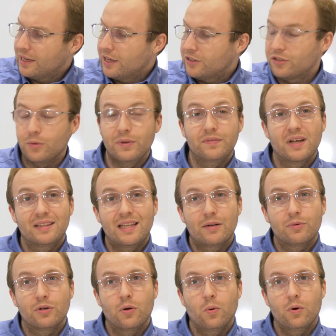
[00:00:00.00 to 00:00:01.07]
So we've got that
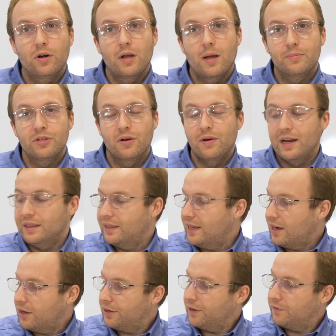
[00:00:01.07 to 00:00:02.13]
record option right
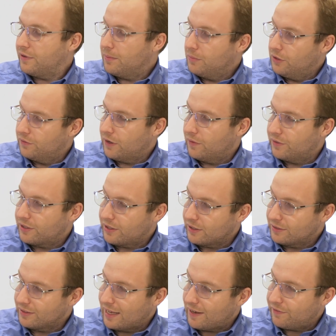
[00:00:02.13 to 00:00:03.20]
there. If you move over to
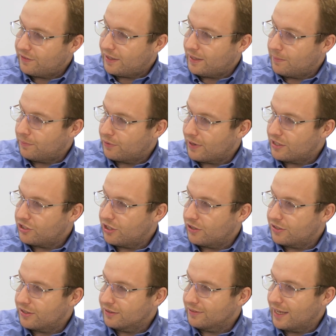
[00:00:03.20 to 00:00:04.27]
the left and press your
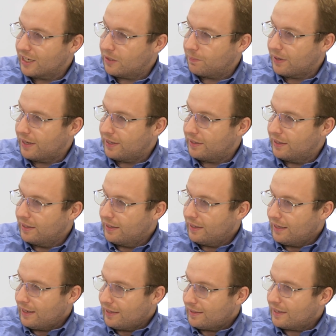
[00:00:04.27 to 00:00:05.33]
select button,
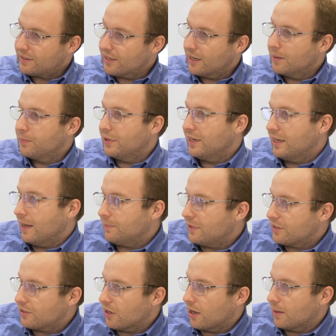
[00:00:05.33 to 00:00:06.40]
that's going to bring up
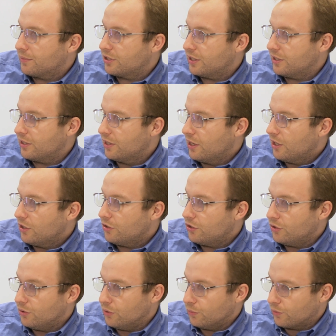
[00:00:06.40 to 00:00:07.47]
this option
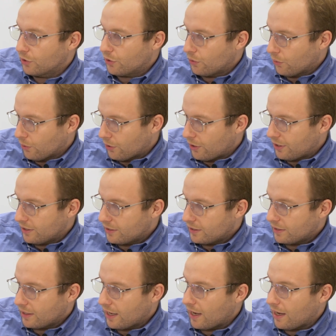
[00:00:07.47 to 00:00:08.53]
to record
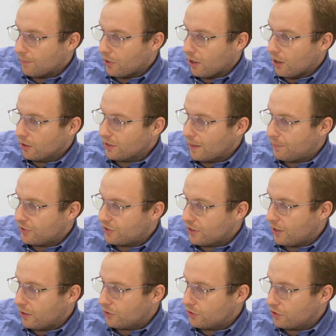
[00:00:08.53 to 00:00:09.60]
all
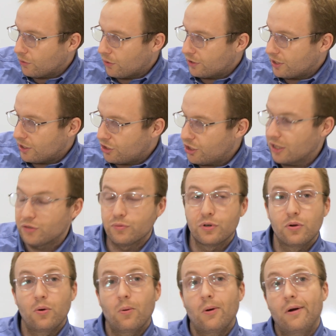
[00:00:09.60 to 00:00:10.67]
episodes or to just
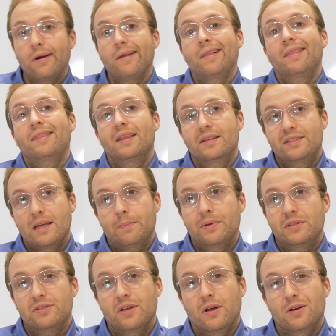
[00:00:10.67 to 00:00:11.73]
record this
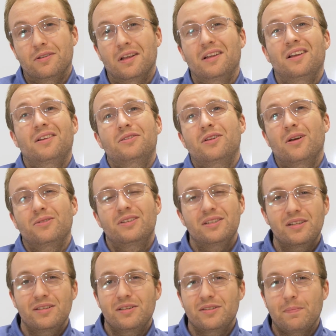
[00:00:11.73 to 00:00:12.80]
episode. So
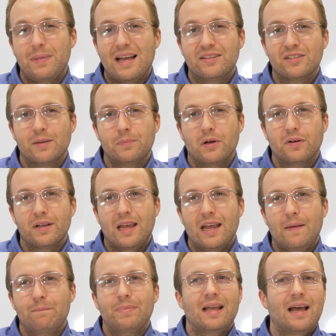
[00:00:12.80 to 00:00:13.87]
since this is a basketball
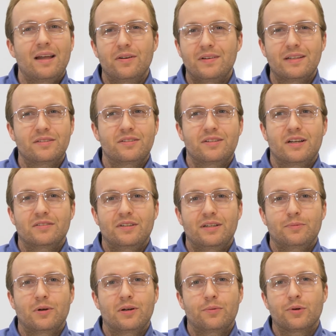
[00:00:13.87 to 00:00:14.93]
game, I don't necessarily
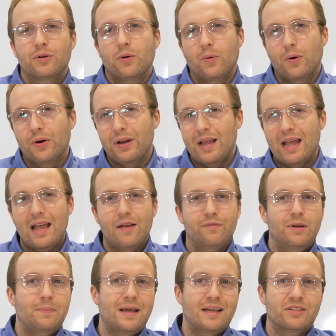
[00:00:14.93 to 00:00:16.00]
want to record
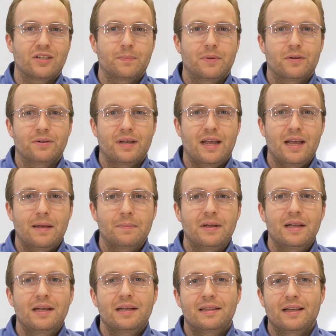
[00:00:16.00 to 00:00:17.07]
every basketball game
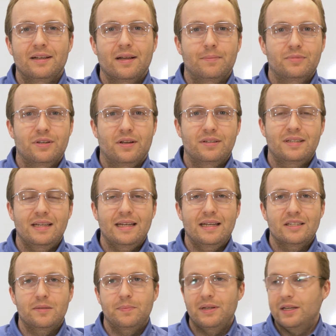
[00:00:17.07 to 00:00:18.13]
that comes on to
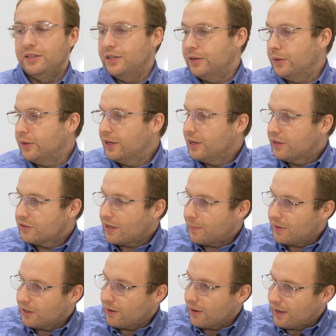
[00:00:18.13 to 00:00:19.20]
ESPNU. So I'm
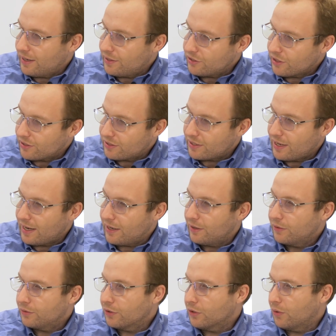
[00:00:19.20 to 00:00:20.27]
going to go ahead and just say
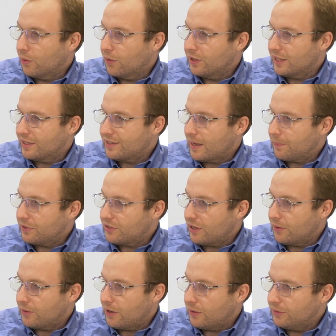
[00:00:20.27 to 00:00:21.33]
record this
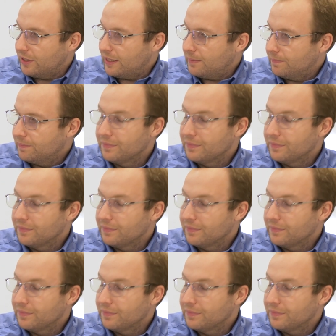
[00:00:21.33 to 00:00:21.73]
episode only.